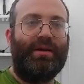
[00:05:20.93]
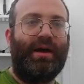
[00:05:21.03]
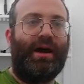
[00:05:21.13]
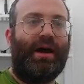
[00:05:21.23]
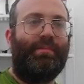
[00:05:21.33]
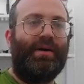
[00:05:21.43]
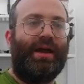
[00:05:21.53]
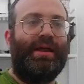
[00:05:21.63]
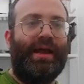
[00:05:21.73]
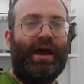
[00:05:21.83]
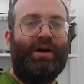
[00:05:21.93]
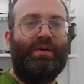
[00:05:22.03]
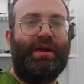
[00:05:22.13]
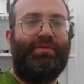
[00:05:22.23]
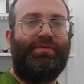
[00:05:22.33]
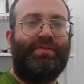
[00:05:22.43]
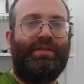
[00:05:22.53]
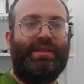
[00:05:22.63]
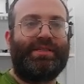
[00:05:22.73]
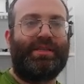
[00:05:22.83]
And now if
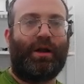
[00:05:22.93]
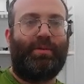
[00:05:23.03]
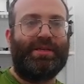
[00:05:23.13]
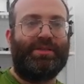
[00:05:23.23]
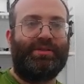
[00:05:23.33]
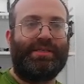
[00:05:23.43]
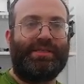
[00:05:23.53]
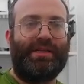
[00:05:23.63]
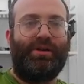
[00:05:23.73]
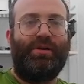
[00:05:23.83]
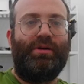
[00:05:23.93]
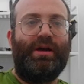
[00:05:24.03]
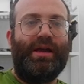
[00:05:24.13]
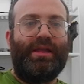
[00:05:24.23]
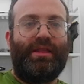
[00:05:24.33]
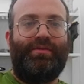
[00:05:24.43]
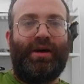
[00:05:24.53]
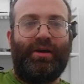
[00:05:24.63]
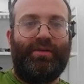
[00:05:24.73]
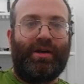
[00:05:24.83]
the stock price goes to 0, the
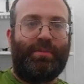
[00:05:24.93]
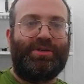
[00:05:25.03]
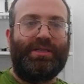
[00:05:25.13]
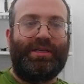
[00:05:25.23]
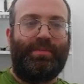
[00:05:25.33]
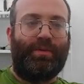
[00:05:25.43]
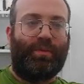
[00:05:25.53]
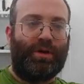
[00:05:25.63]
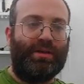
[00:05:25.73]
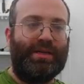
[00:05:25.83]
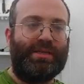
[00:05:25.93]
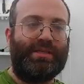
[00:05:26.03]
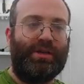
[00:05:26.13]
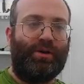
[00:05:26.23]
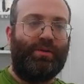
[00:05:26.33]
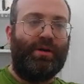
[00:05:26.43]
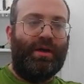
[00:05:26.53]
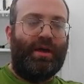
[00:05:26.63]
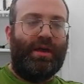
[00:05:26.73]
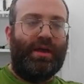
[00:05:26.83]
value of the option is going to be worthless. So
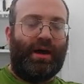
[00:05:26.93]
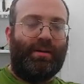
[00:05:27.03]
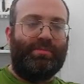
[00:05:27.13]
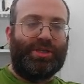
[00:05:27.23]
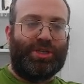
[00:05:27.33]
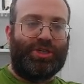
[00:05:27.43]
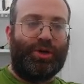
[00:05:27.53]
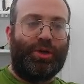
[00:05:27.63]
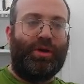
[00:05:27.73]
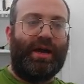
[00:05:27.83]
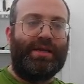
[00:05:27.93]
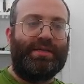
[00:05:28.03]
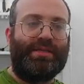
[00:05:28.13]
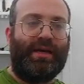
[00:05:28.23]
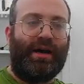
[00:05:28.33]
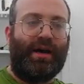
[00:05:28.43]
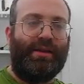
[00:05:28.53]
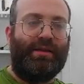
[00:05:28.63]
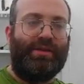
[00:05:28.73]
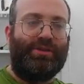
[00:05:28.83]
just to show you guys
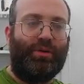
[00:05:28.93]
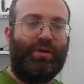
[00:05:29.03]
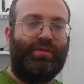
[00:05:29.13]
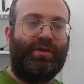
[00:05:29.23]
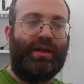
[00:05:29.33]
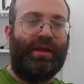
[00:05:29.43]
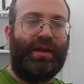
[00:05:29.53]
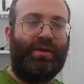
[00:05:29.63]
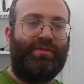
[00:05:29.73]
intuitively, if